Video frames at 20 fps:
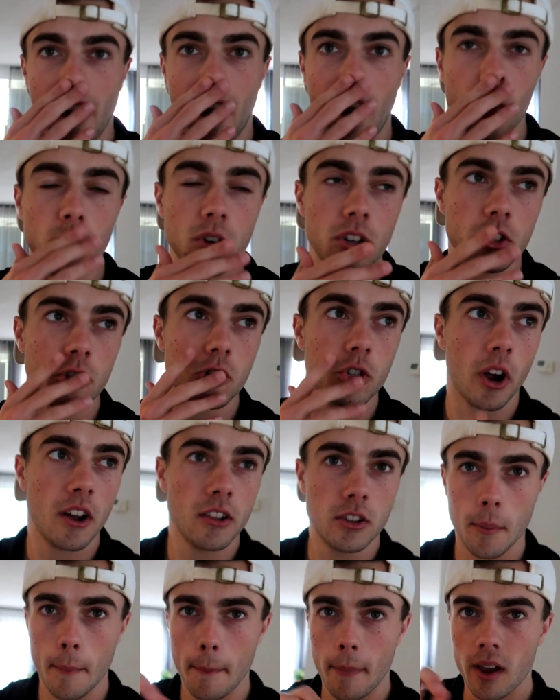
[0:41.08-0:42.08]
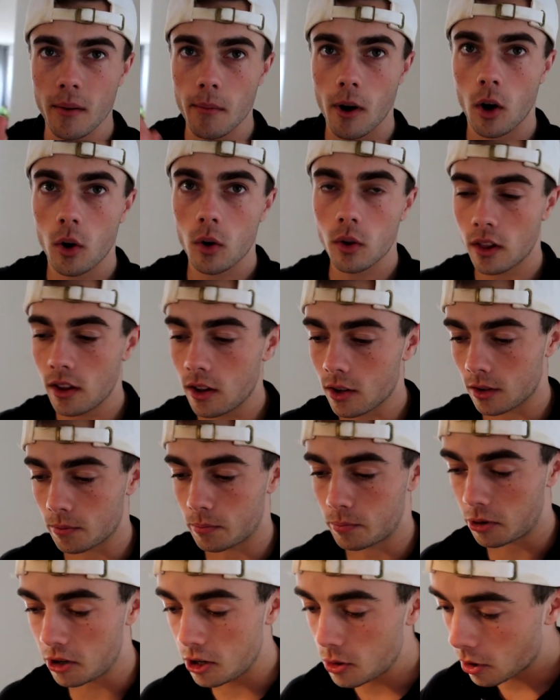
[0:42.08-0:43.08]
I wanted to try to make my own
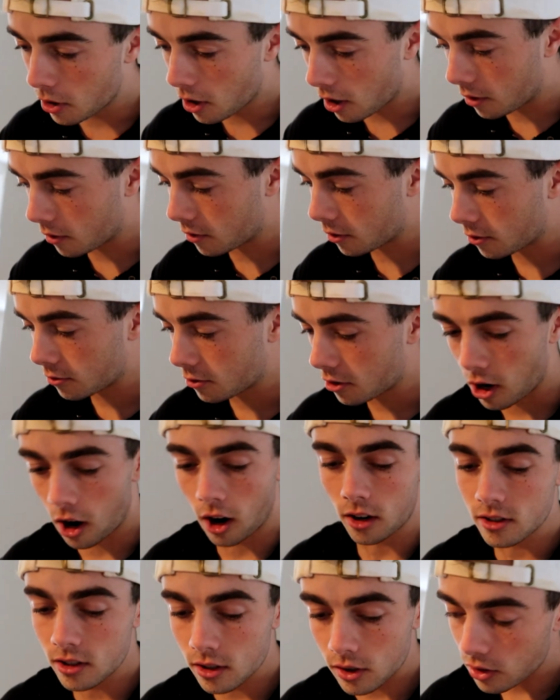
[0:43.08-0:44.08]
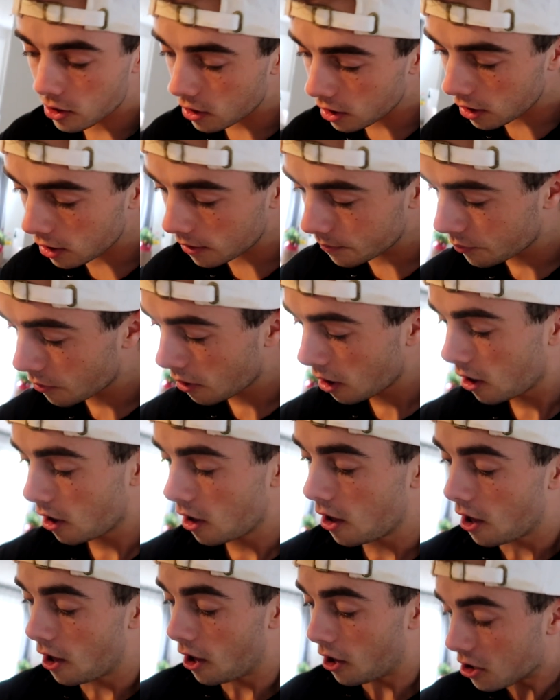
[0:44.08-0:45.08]
little pre-workout cocktail thing.
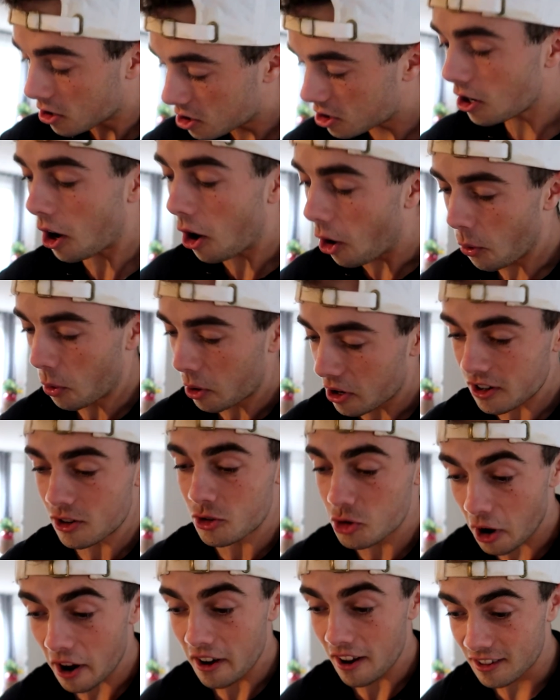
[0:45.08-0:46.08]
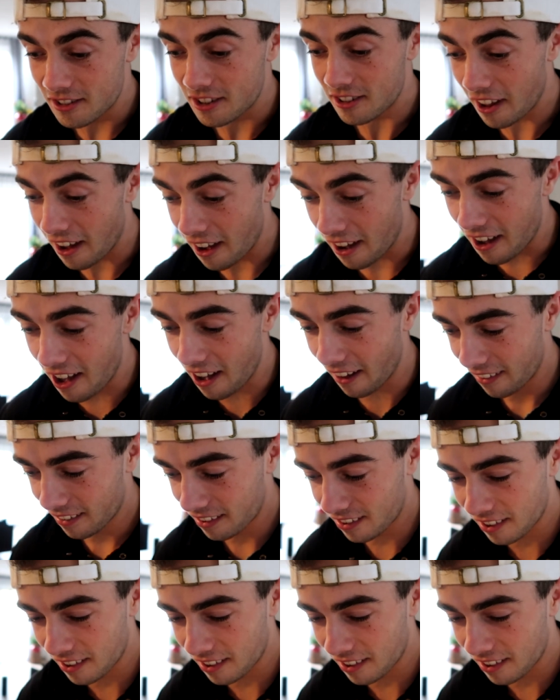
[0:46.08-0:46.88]
So we're gonna try that today